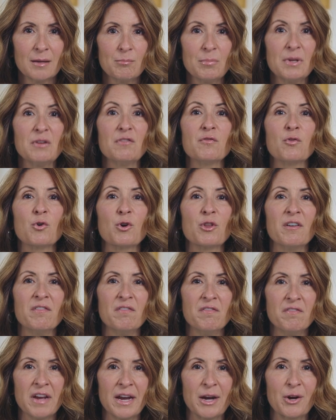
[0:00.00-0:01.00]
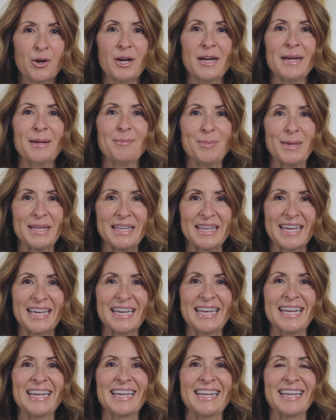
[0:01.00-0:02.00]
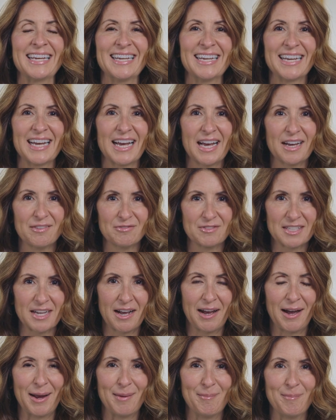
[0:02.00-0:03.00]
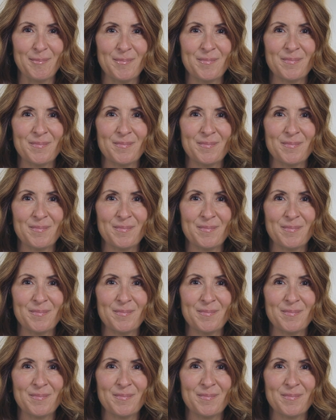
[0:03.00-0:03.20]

before the very beginning of time.